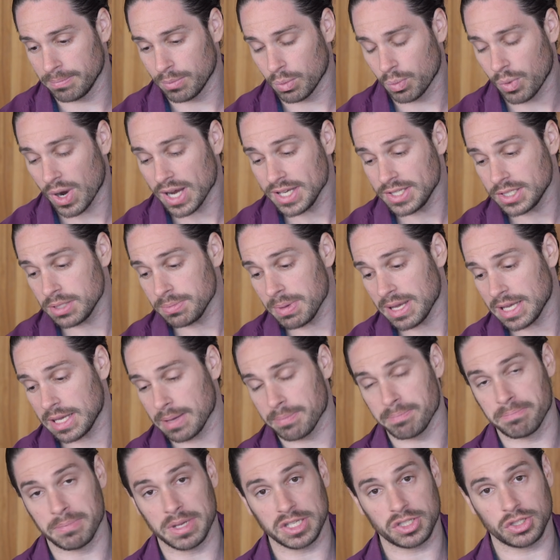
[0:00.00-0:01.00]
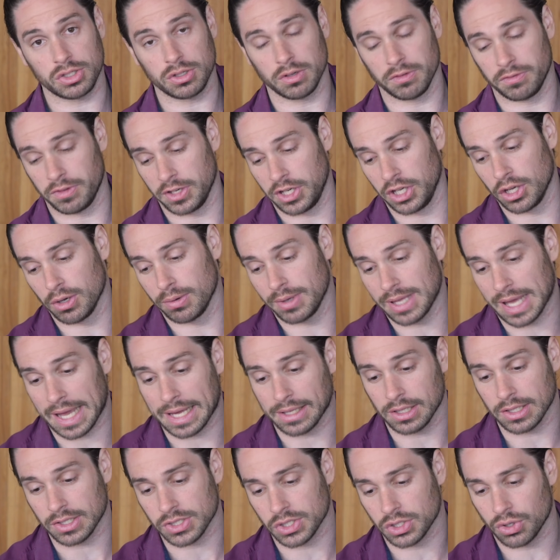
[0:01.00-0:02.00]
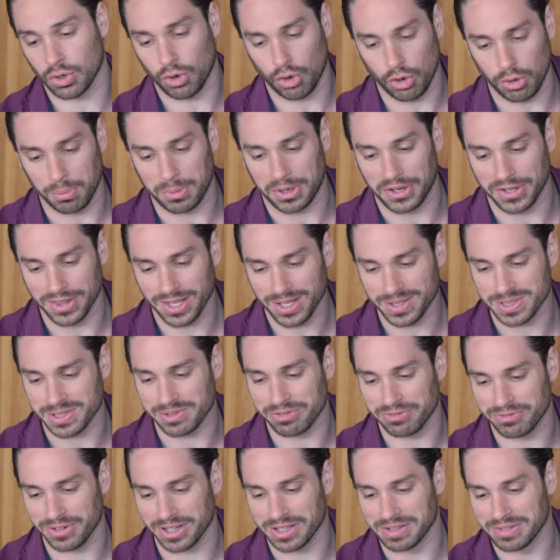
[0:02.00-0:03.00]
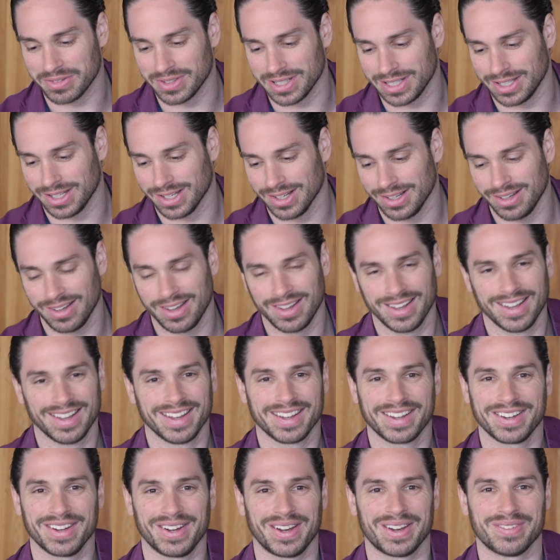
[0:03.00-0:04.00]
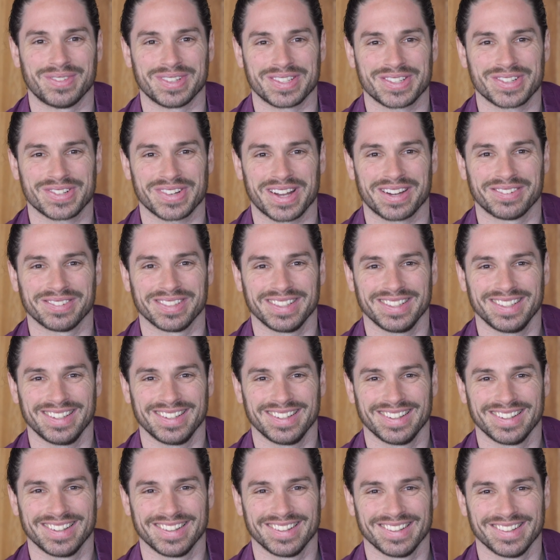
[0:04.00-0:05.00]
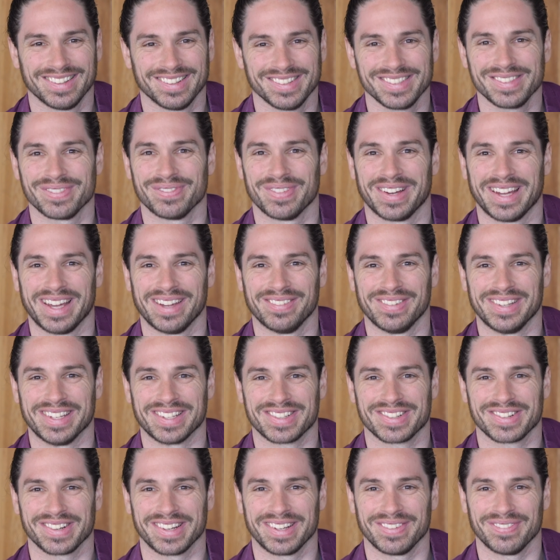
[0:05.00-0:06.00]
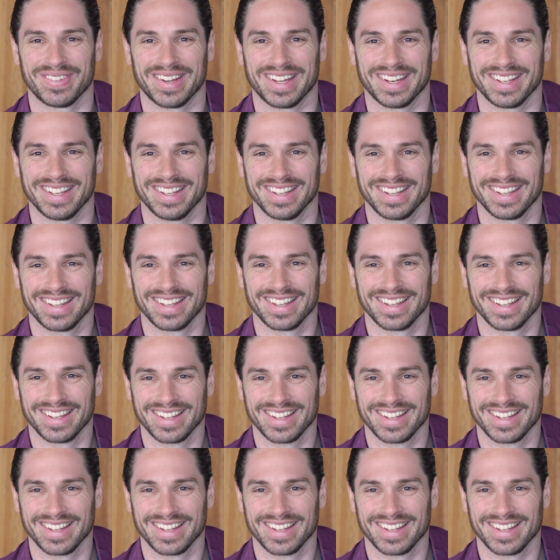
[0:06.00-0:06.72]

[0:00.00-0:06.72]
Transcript: ways to make a miss you video with Alex Cormont. That was a fun video. God, I miss traveling. Yeah. Wasn't Miami a treat, Matty? It was really